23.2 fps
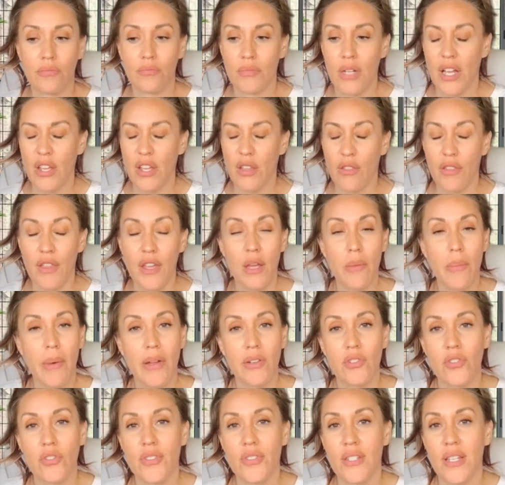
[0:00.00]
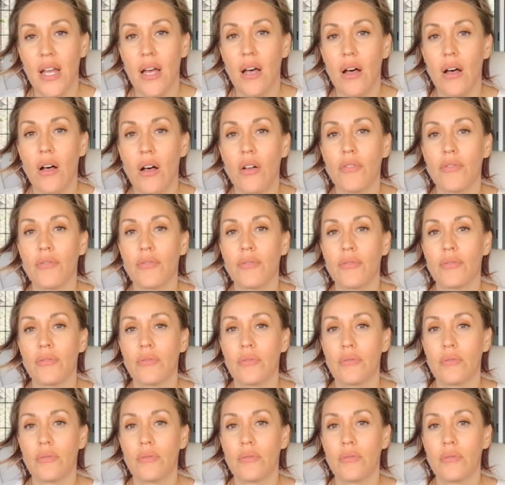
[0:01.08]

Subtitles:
how you think about yourself,